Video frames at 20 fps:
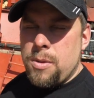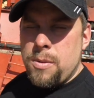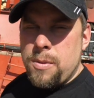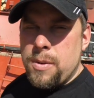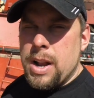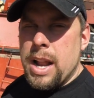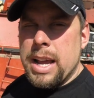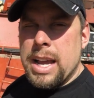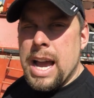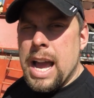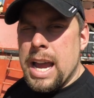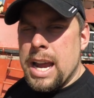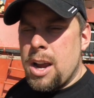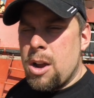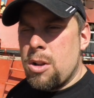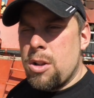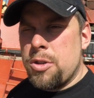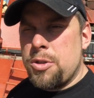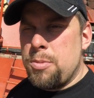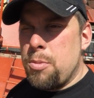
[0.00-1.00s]
When I got
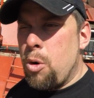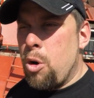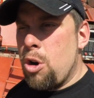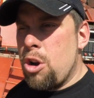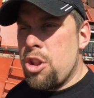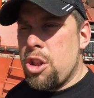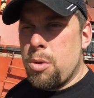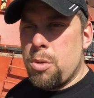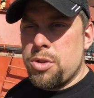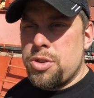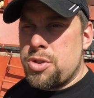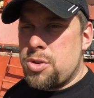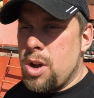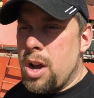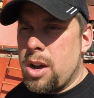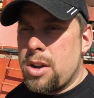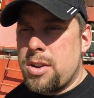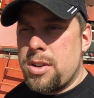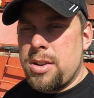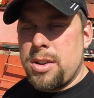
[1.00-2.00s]
here this morning, there
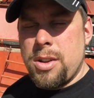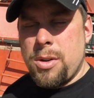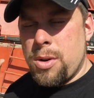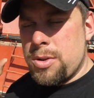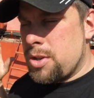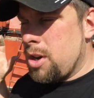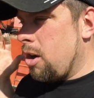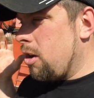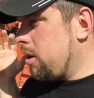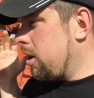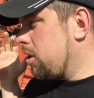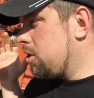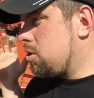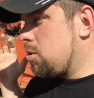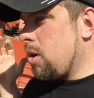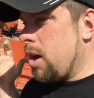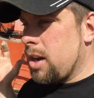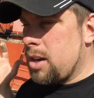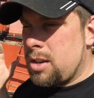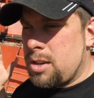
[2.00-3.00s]
was already a
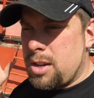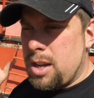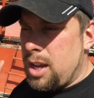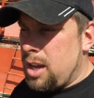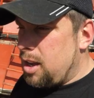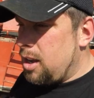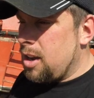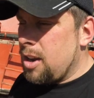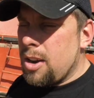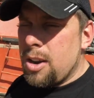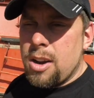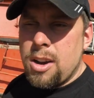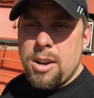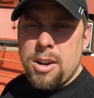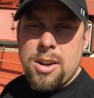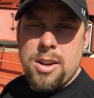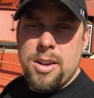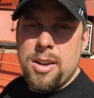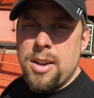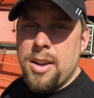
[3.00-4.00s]
truck here.